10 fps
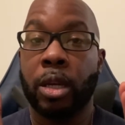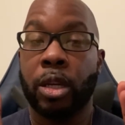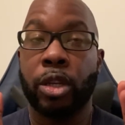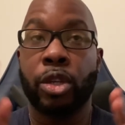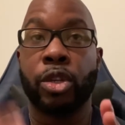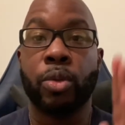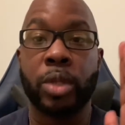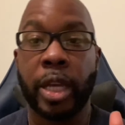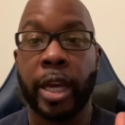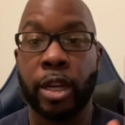
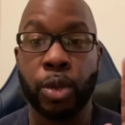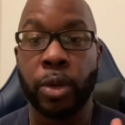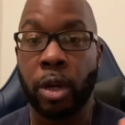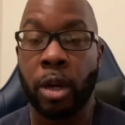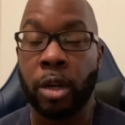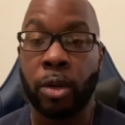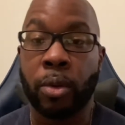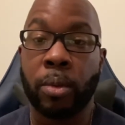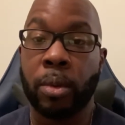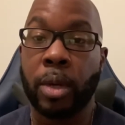Using Android Auto,
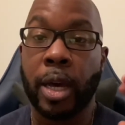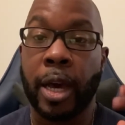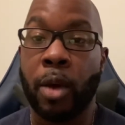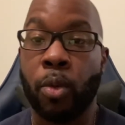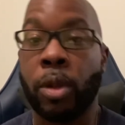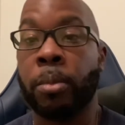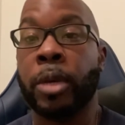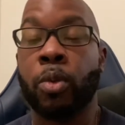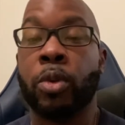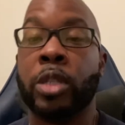I will
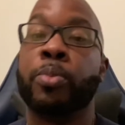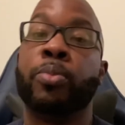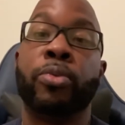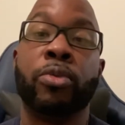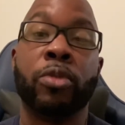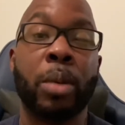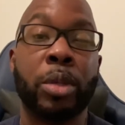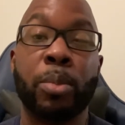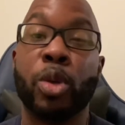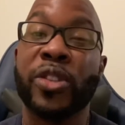admit, was probably the
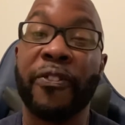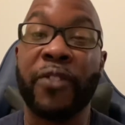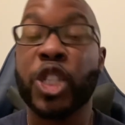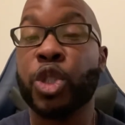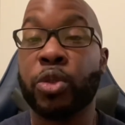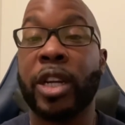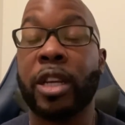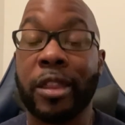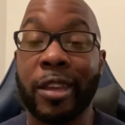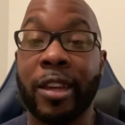most frustrating
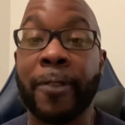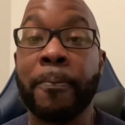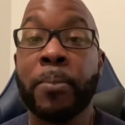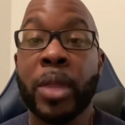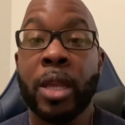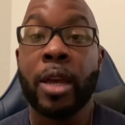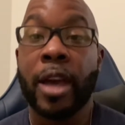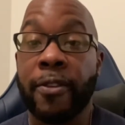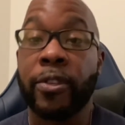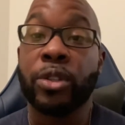thing
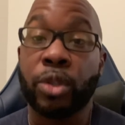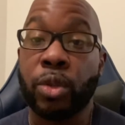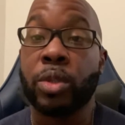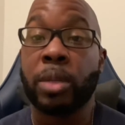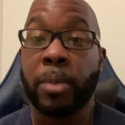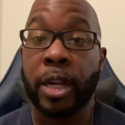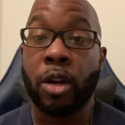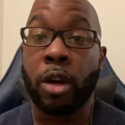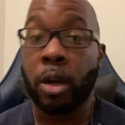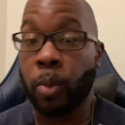ever to use in my
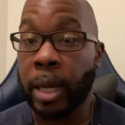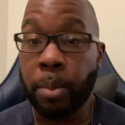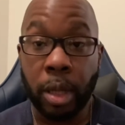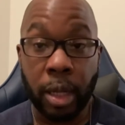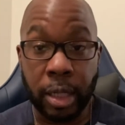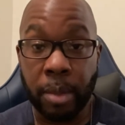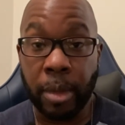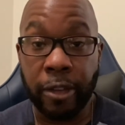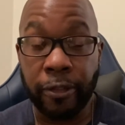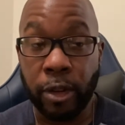car. When I plugged in my
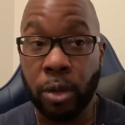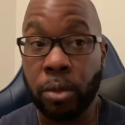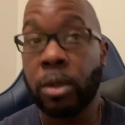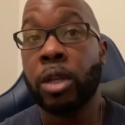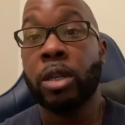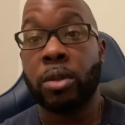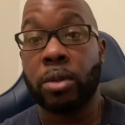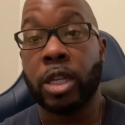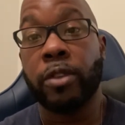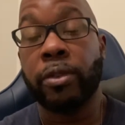phone, so
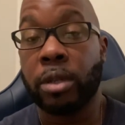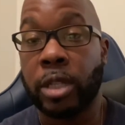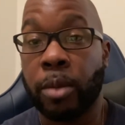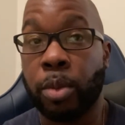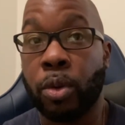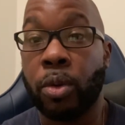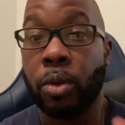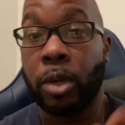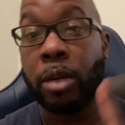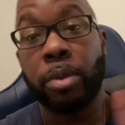say for example,
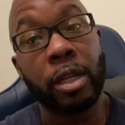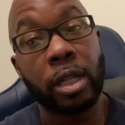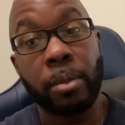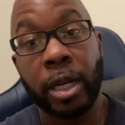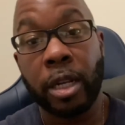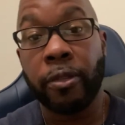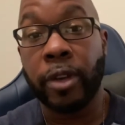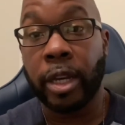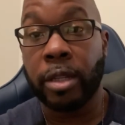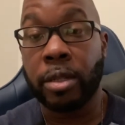when I plugged in my
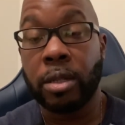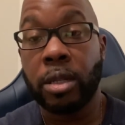device